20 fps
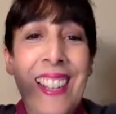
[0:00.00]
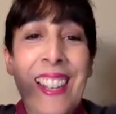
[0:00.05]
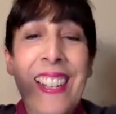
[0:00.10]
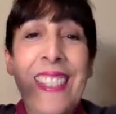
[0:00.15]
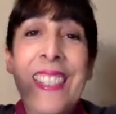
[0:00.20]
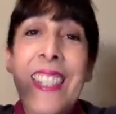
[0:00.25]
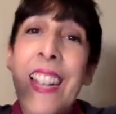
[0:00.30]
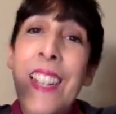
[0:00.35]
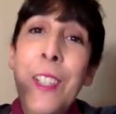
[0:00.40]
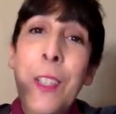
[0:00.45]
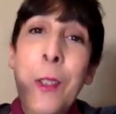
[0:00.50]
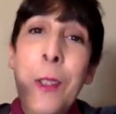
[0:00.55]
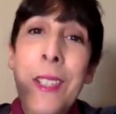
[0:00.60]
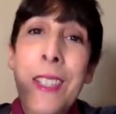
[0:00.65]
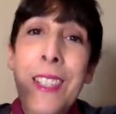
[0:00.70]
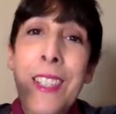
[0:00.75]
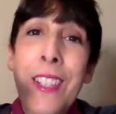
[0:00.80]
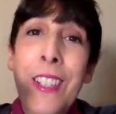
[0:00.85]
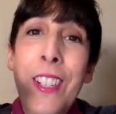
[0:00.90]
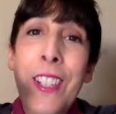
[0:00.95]
tongue
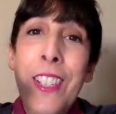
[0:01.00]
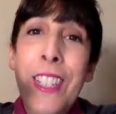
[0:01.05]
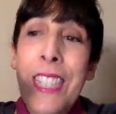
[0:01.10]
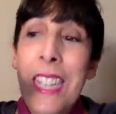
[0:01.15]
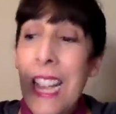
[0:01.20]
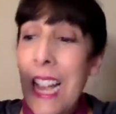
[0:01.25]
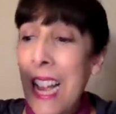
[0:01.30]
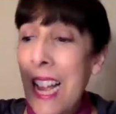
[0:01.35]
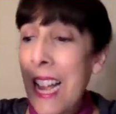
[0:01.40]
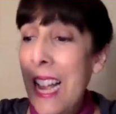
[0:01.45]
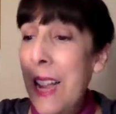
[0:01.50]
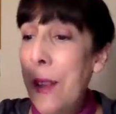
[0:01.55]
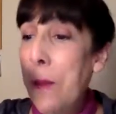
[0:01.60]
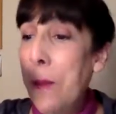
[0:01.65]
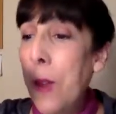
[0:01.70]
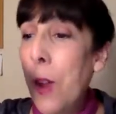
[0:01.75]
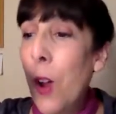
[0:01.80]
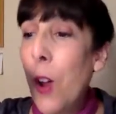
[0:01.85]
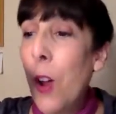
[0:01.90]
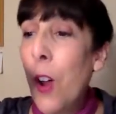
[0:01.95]
twister time,
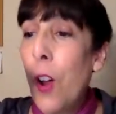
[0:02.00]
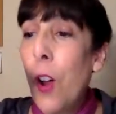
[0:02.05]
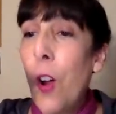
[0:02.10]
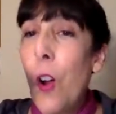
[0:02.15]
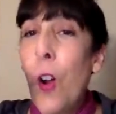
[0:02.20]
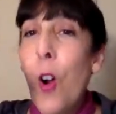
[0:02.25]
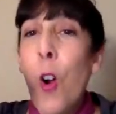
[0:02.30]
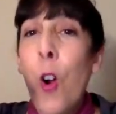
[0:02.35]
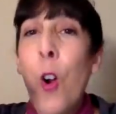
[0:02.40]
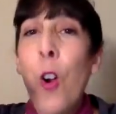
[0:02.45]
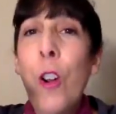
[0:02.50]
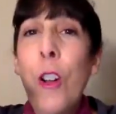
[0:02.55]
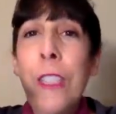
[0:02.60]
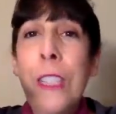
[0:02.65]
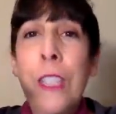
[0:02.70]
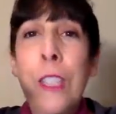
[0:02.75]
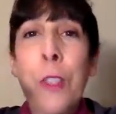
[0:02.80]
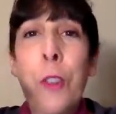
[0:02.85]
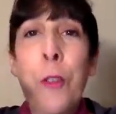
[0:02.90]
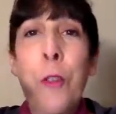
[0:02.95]

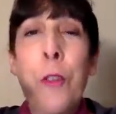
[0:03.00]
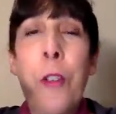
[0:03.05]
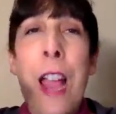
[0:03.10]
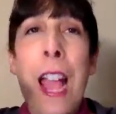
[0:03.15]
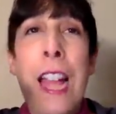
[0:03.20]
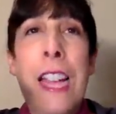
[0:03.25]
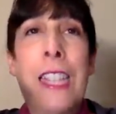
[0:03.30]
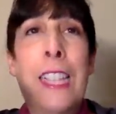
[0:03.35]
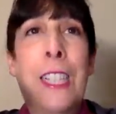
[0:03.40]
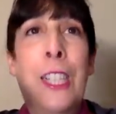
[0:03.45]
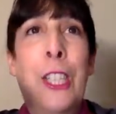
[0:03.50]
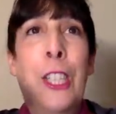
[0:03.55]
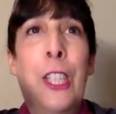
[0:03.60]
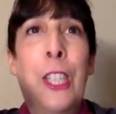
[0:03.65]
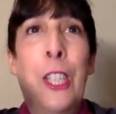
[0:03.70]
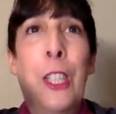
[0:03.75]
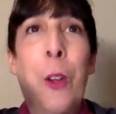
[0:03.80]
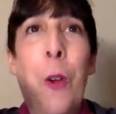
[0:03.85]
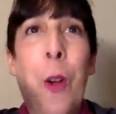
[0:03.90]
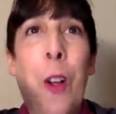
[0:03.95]
horseradish
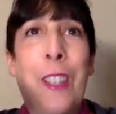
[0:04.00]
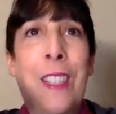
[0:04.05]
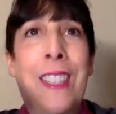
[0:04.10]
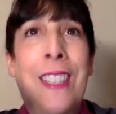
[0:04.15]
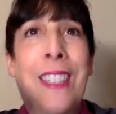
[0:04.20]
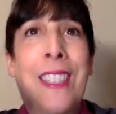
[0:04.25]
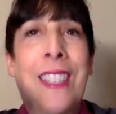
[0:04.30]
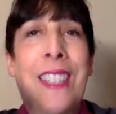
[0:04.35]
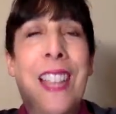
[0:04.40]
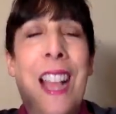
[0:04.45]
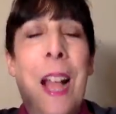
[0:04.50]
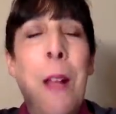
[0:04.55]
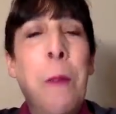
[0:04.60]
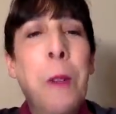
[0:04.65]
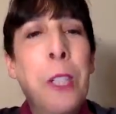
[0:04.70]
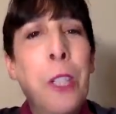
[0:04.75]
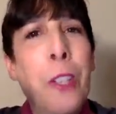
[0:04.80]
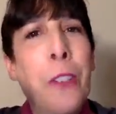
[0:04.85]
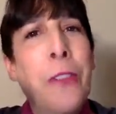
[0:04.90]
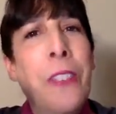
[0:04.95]
sauce. I
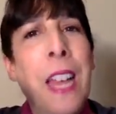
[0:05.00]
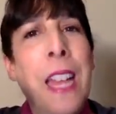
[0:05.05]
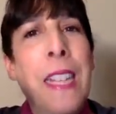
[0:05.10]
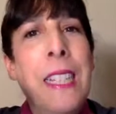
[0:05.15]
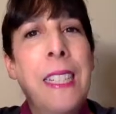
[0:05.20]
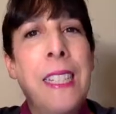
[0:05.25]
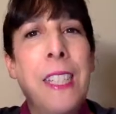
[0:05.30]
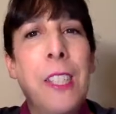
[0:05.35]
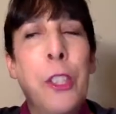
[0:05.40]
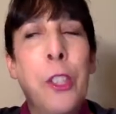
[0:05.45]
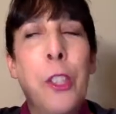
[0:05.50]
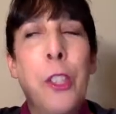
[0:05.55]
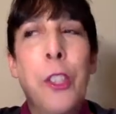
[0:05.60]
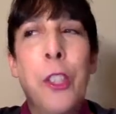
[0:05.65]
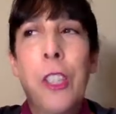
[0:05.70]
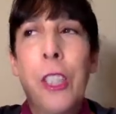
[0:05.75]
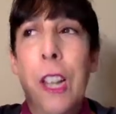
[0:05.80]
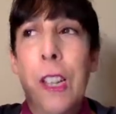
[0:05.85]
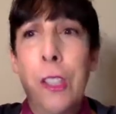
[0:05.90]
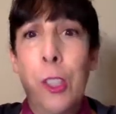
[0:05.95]
wonder if that is a
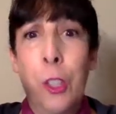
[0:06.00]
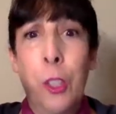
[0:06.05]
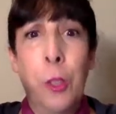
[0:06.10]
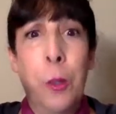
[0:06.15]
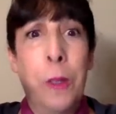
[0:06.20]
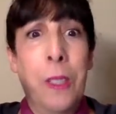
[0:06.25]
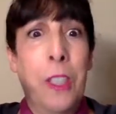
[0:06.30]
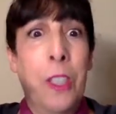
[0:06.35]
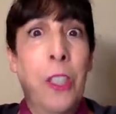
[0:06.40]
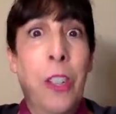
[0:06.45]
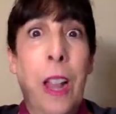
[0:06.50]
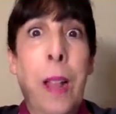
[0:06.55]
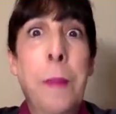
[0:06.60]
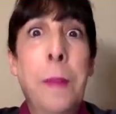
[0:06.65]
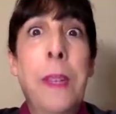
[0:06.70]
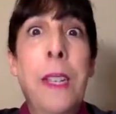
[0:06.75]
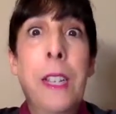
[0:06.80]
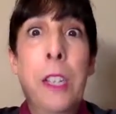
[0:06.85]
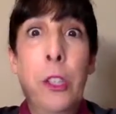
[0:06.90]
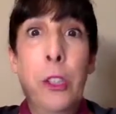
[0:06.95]
tongue twister. I'm
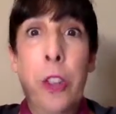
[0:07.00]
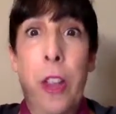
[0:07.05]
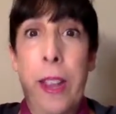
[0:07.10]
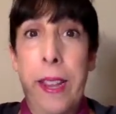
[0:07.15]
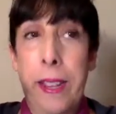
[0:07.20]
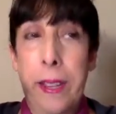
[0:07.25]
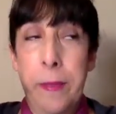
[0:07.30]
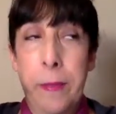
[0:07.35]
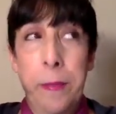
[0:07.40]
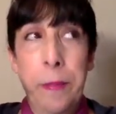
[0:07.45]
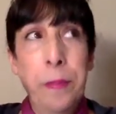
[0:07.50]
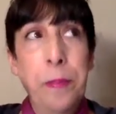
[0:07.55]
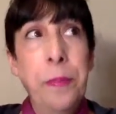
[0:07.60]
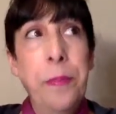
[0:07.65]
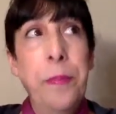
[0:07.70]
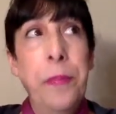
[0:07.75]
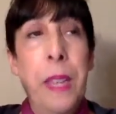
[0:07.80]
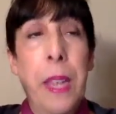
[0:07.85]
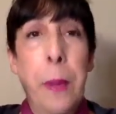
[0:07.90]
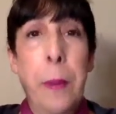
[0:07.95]
going to try it.
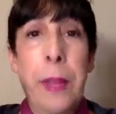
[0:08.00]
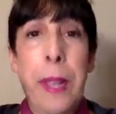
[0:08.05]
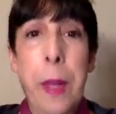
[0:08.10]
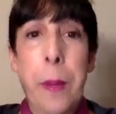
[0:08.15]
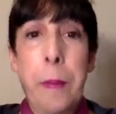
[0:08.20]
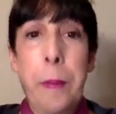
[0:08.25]
Here we go.